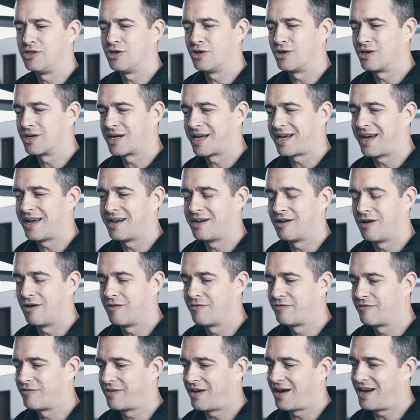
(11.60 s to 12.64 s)
you're kind
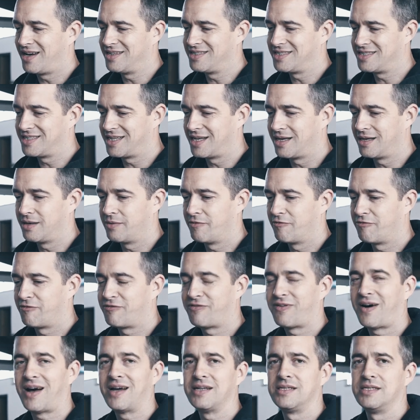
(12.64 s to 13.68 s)
of, I say,
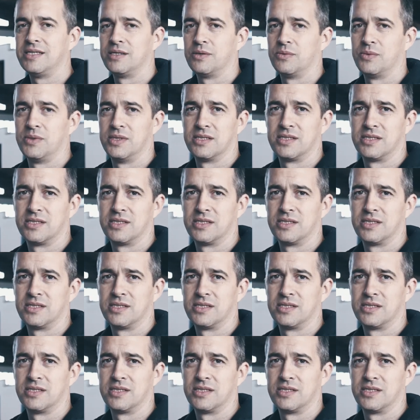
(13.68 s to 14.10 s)
fighting with the